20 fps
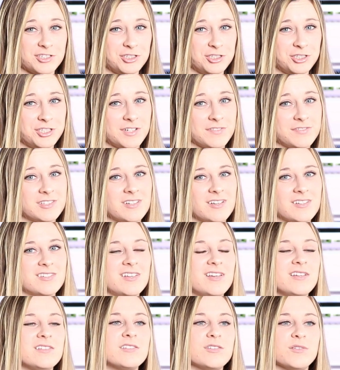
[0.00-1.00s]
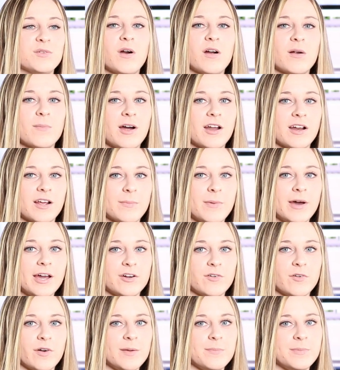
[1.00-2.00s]
shifts us into harmonic
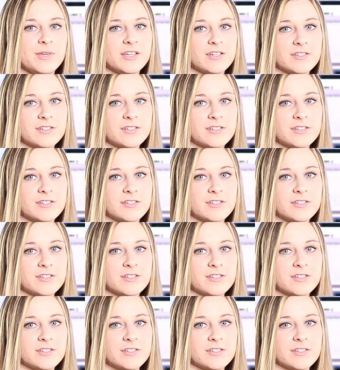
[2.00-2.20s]
minor, right?